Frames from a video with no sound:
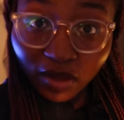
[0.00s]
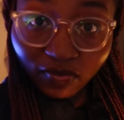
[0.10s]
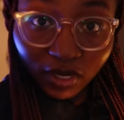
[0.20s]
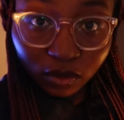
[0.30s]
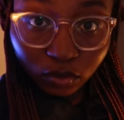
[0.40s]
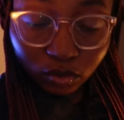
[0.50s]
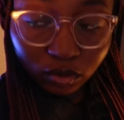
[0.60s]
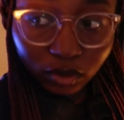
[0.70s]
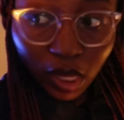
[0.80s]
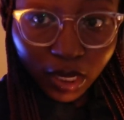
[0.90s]
I have
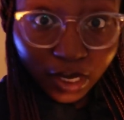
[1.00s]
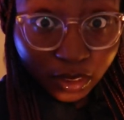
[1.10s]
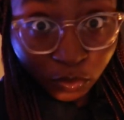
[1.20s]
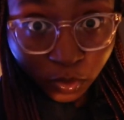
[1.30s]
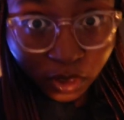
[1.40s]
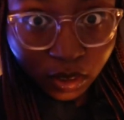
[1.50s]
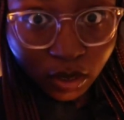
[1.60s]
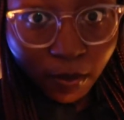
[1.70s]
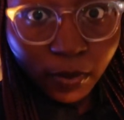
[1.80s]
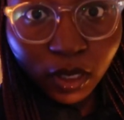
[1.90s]
finals next week
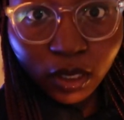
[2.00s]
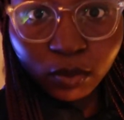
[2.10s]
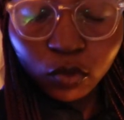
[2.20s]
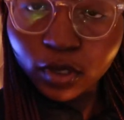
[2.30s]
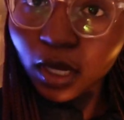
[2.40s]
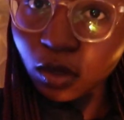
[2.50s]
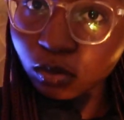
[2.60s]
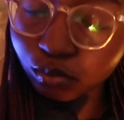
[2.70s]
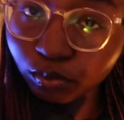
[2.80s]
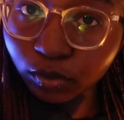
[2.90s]
but i'm going out
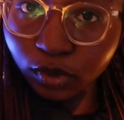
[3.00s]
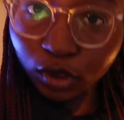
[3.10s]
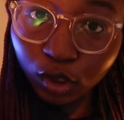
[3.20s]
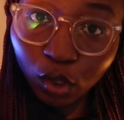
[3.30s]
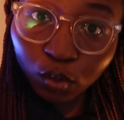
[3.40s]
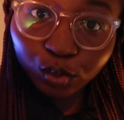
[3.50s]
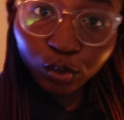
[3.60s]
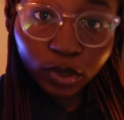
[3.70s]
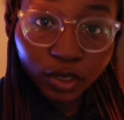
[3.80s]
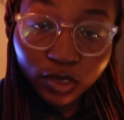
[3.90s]
to go do a
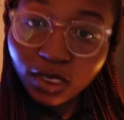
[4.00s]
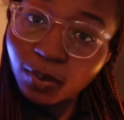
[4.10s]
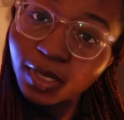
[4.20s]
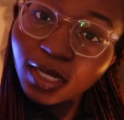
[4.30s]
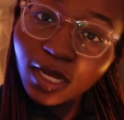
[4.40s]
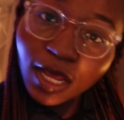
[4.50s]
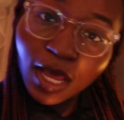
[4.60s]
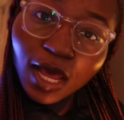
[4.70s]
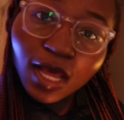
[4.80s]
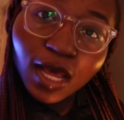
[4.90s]
little something
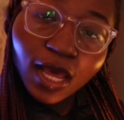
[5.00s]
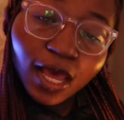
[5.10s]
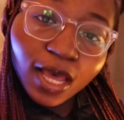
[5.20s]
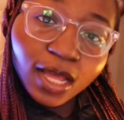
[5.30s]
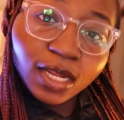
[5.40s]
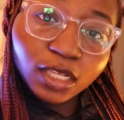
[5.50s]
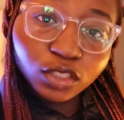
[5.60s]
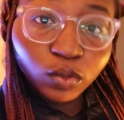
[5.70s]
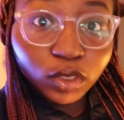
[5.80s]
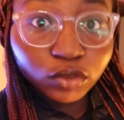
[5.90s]
and i
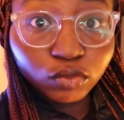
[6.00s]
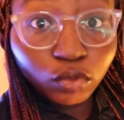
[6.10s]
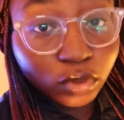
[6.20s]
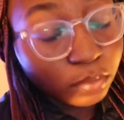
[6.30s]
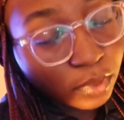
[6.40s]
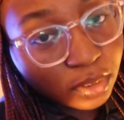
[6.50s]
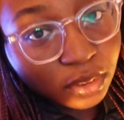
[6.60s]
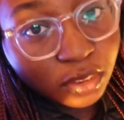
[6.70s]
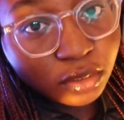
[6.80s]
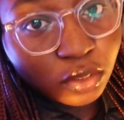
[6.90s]
just wanted to record the
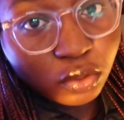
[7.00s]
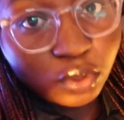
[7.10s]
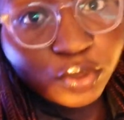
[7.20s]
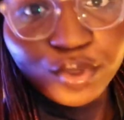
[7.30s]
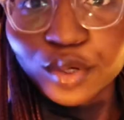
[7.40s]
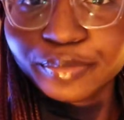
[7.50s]
process so here we go